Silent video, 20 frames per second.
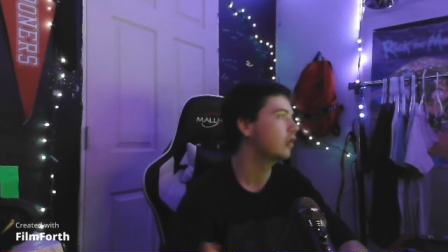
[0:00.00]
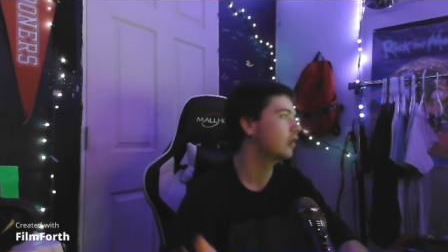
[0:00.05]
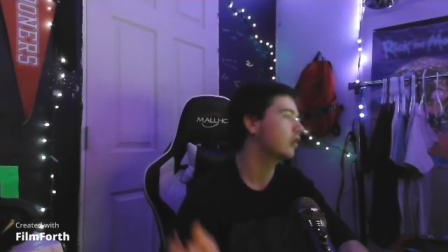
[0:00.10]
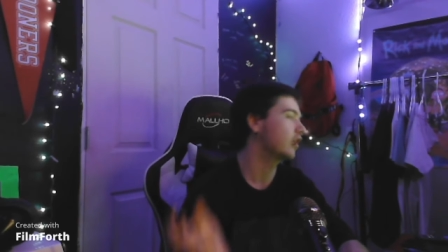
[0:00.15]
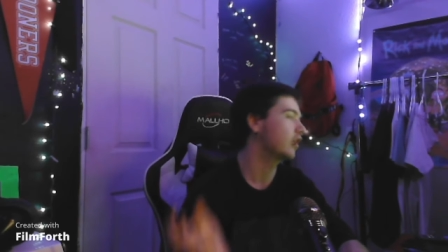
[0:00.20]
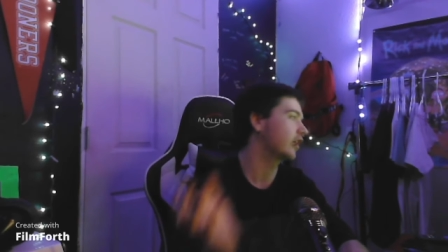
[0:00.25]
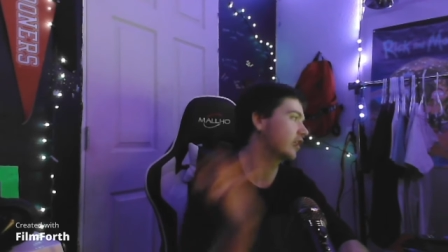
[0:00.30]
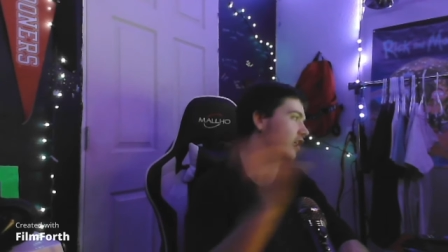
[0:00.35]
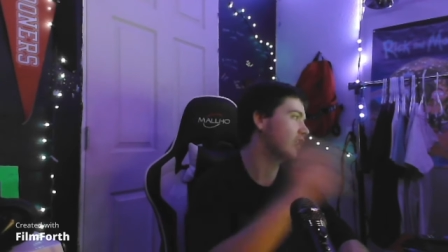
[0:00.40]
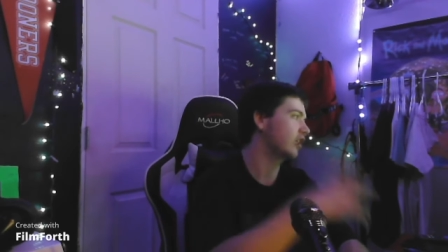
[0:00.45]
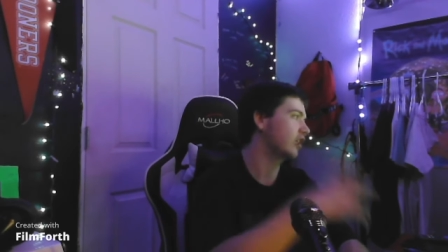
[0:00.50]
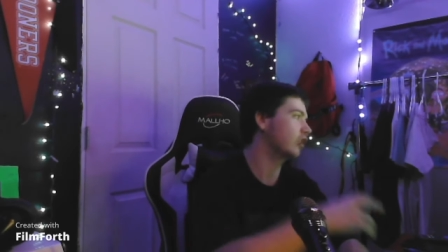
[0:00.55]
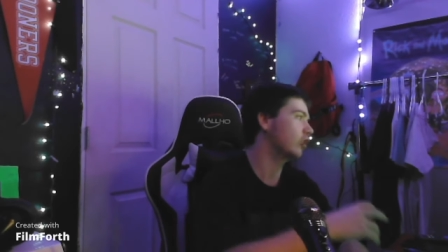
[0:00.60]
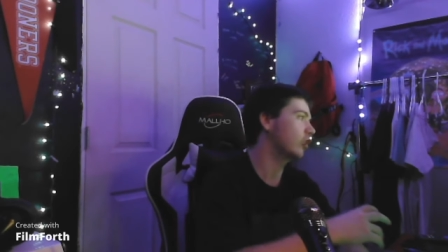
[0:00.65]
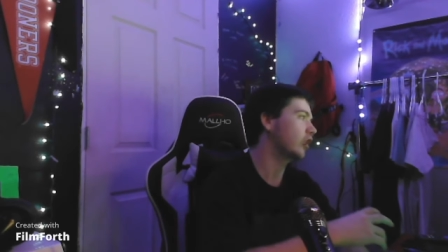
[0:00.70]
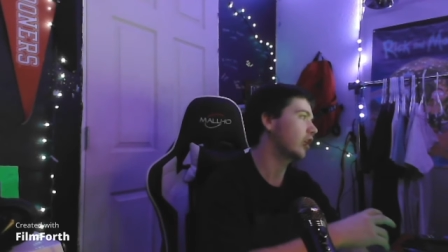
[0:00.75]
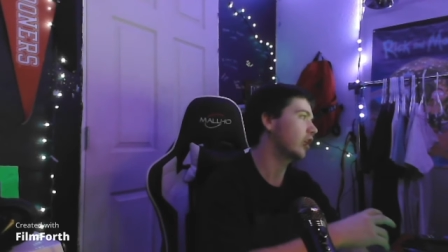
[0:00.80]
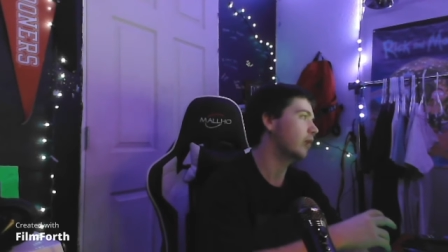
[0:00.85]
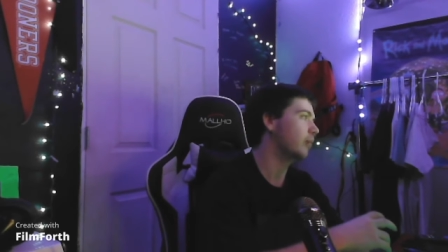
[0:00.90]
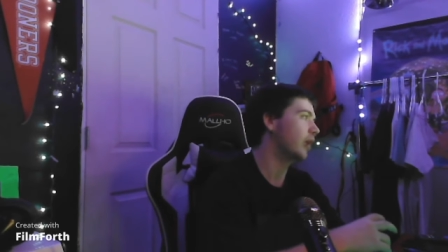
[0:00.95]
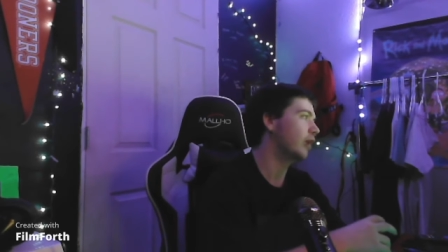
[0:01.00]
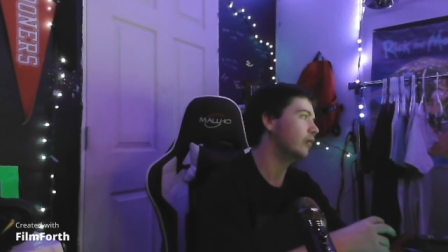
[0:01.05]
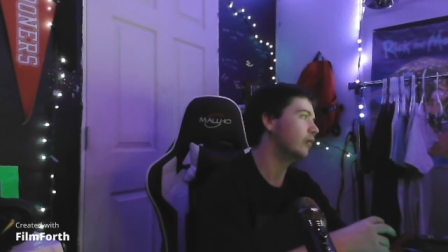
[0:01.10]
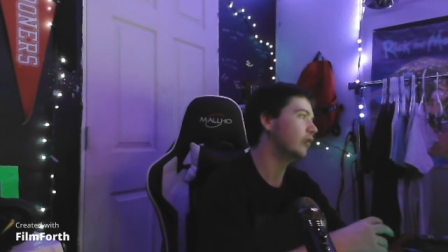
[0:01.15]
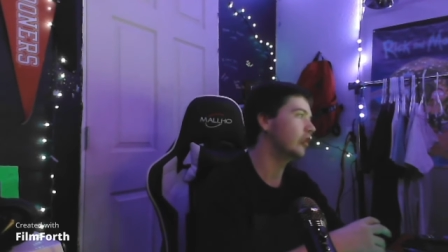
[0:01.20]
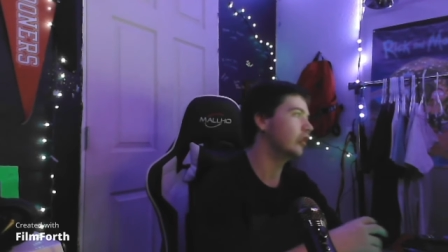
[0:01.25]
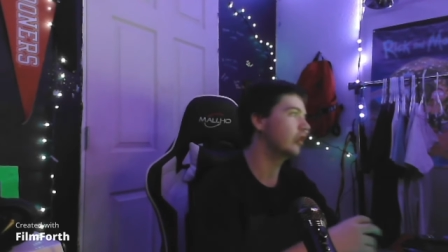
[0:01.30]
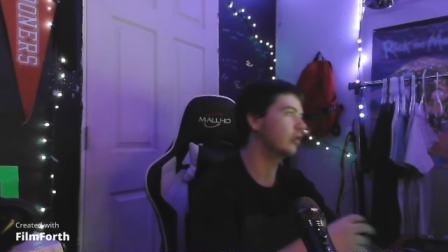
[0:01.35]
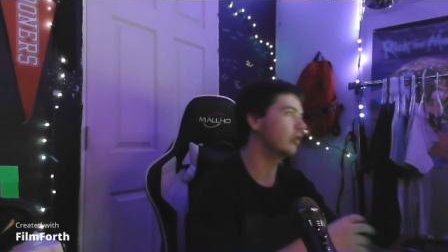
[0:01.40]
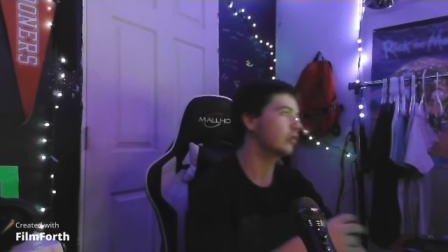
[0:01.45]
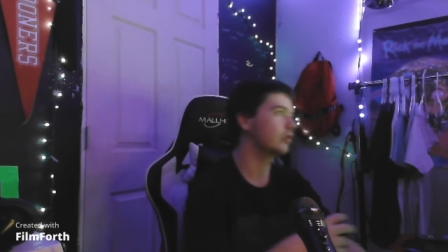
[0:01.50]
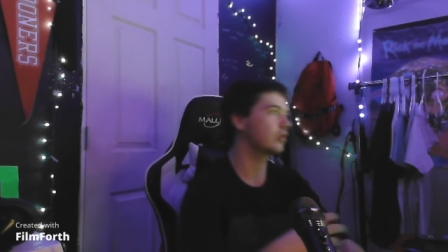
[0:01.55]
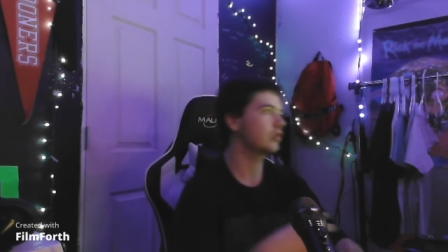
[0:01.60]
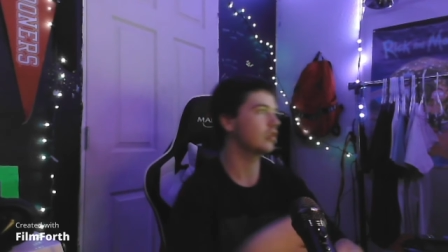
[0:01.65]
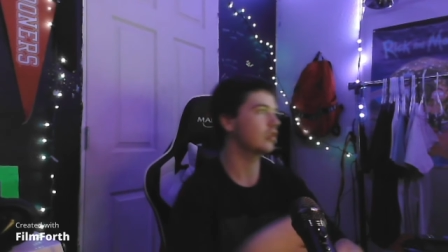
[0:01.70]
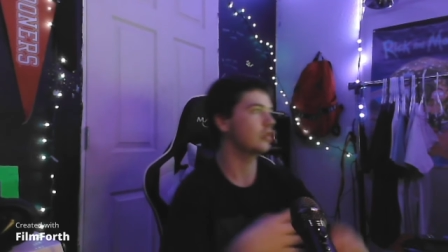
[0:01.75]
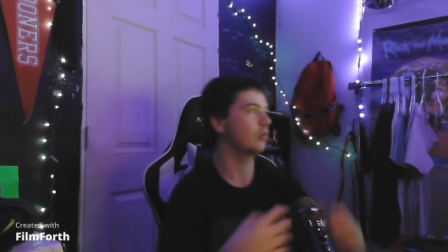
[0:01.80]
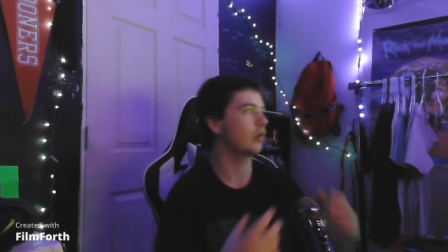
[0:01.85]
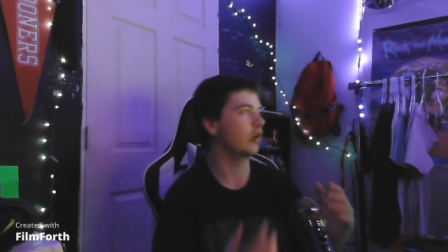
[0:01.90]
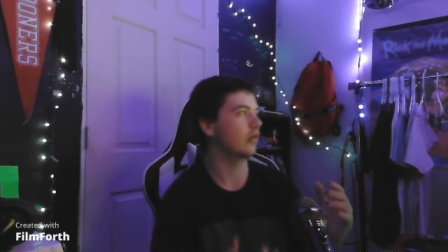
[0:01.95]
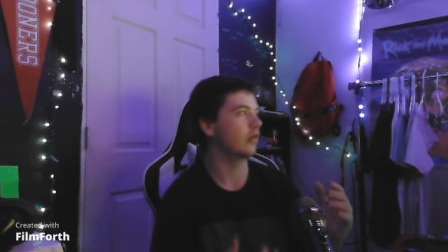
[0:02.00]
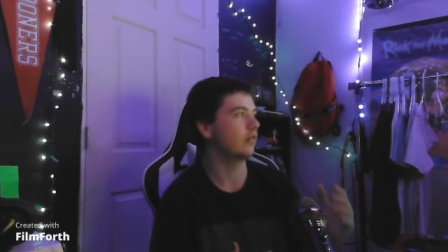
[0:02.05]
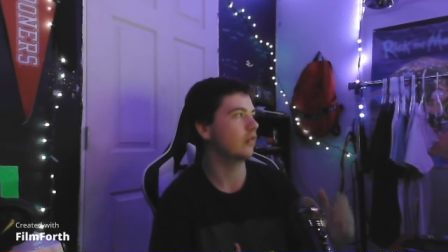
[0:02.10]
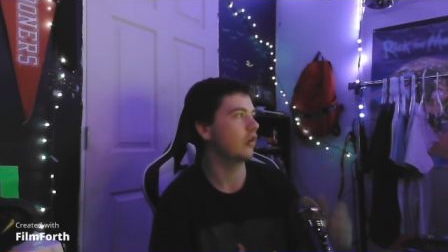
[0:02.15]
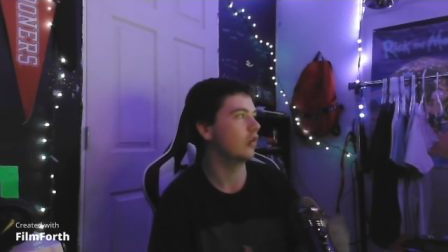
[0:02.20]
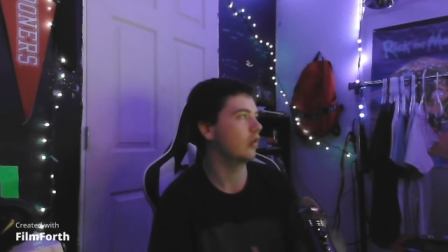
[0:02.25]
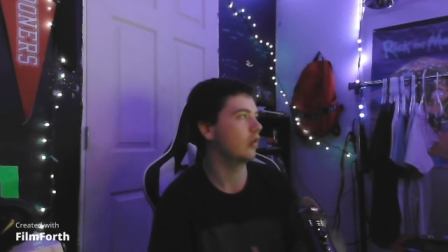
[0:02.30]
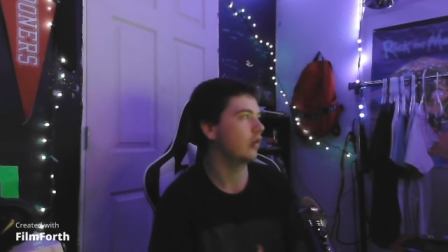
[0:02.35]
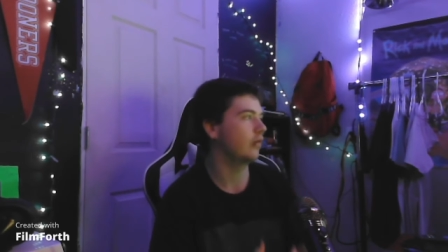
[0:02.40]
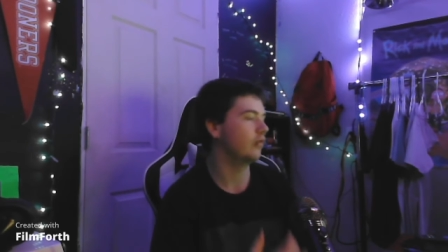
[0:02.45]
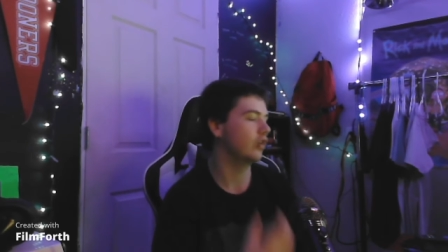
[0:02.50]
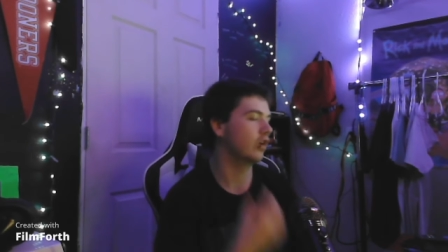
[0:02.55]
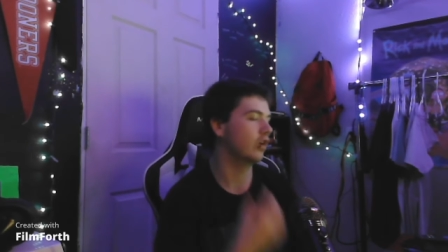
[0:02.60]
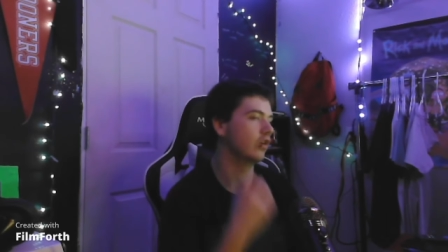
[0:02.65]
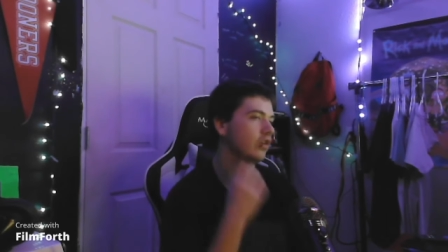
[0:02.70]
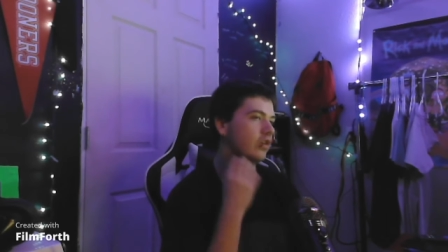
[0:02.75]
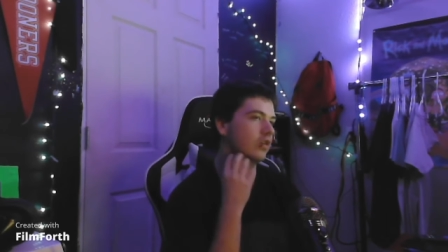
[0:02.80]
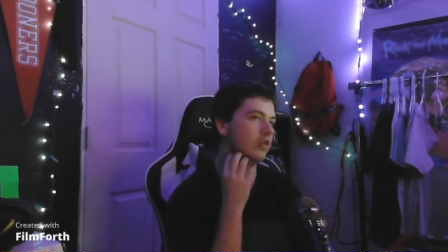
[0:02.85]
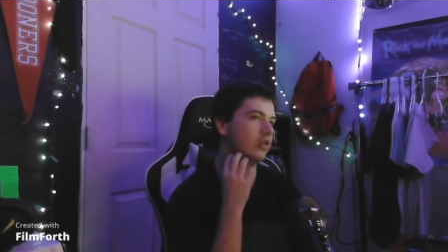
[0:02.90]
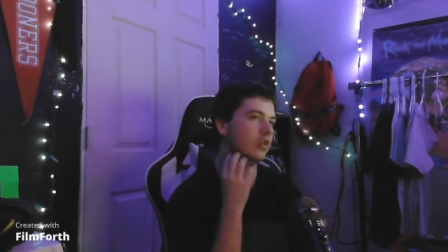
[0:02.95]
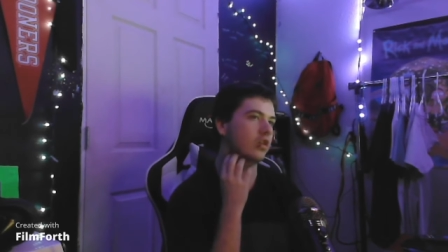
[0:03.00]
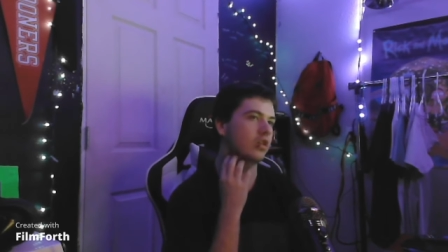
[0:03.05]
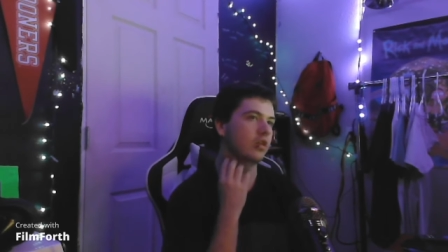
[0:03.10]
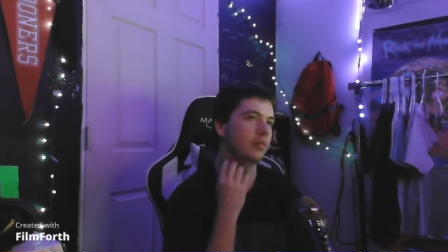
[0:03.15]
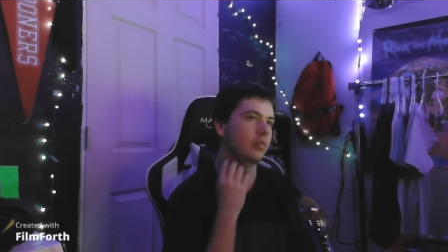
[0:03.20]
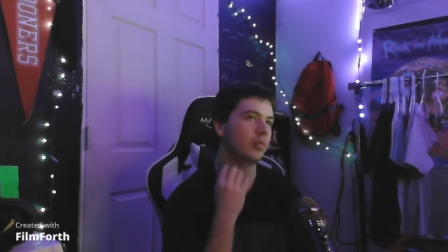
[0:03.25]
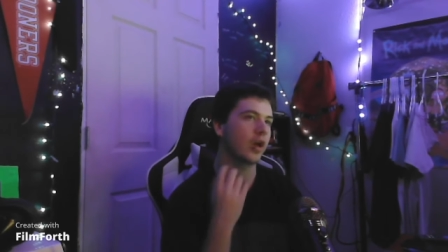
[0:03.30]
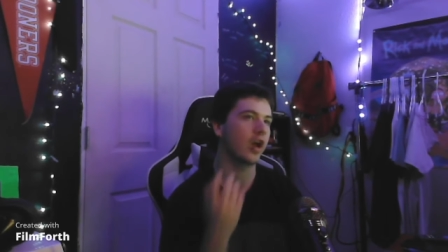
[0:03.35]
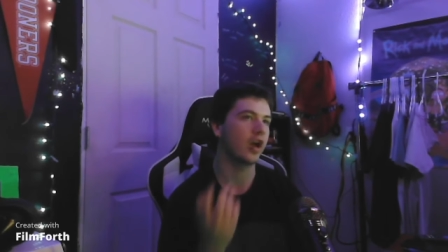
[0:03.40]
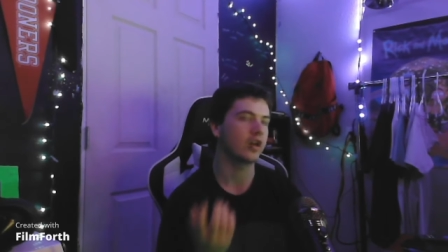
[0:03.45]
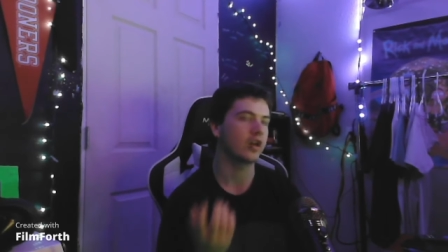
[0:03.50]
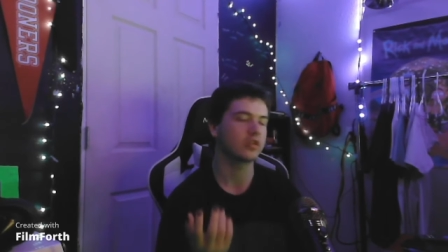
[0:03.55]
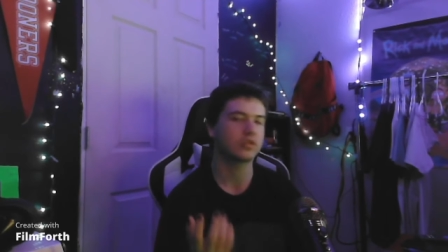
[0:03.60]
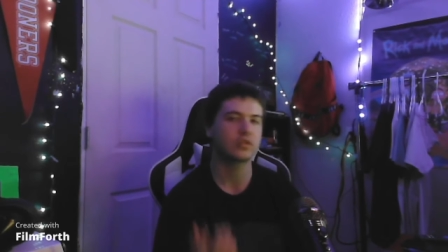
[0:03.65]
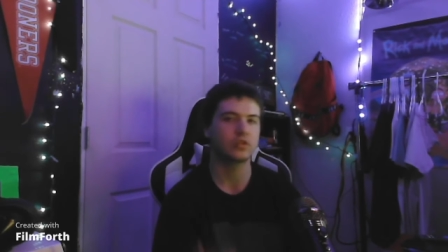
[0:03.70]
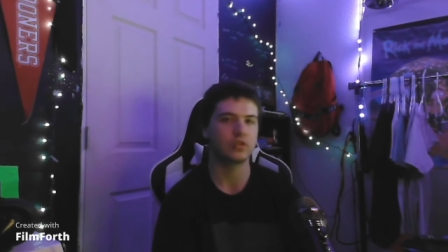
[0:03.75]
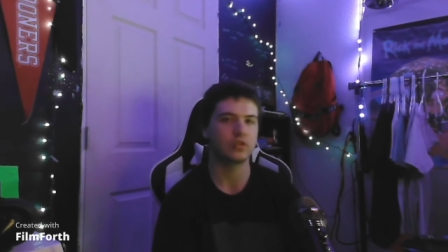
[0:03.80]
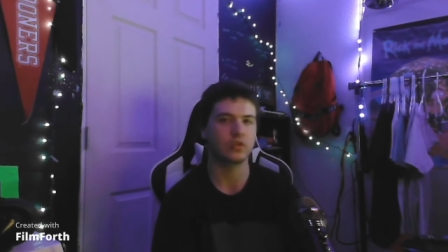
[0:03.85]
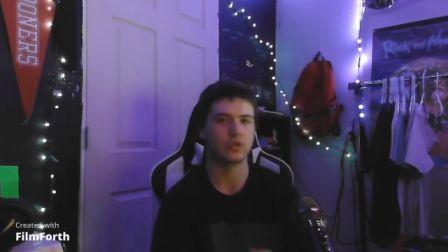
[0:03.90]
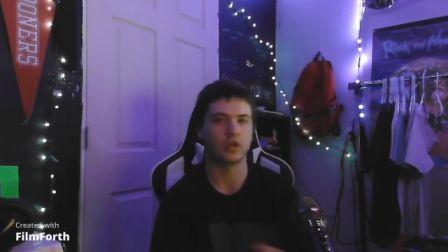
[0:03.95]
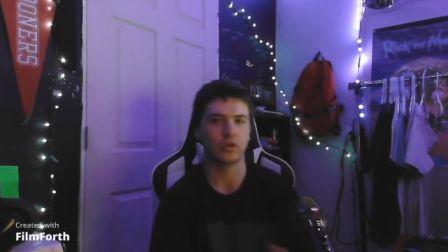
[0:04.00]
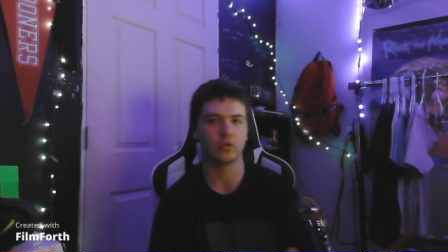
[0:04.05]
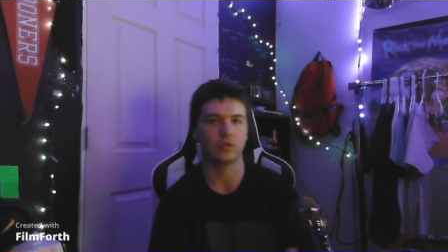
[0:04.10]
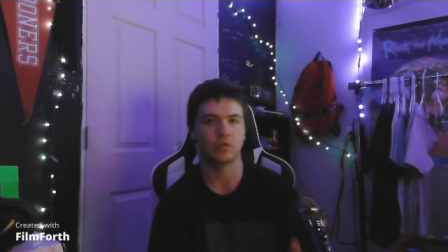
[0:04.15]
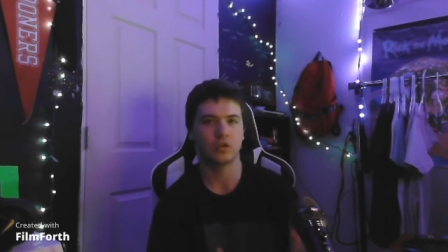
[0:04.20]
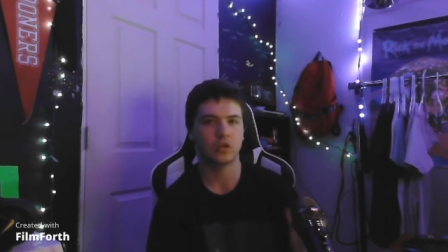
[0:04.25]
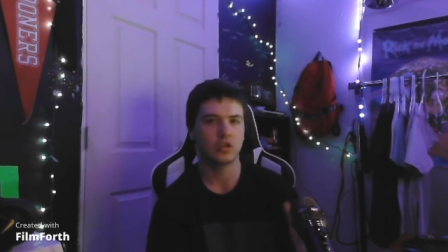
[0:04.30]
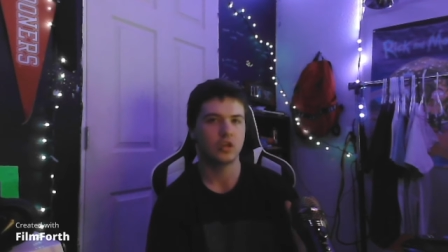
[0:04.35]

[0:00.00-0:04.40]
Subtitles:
like, they can look at my videos, see what I've done in the past, you know?